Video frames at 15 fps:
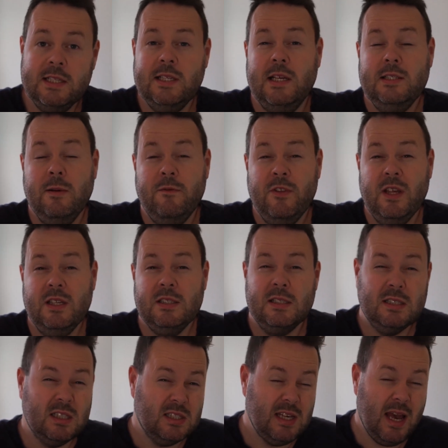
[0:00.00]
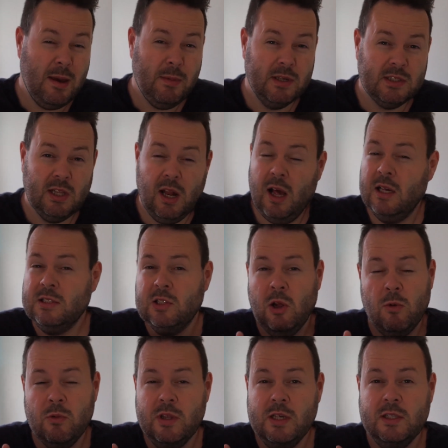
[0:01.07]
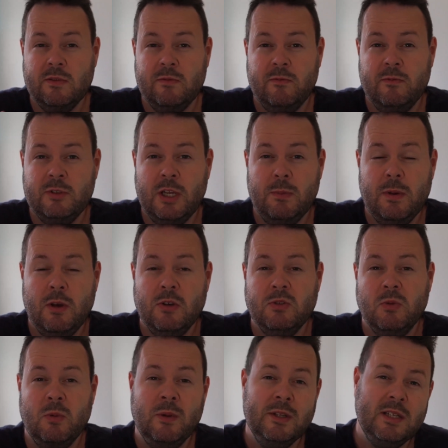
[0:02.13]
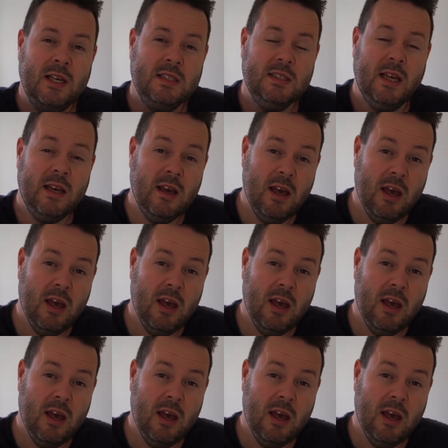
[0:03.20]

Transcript: setup for this is the same as the last lot with these GPUs that we've been testing.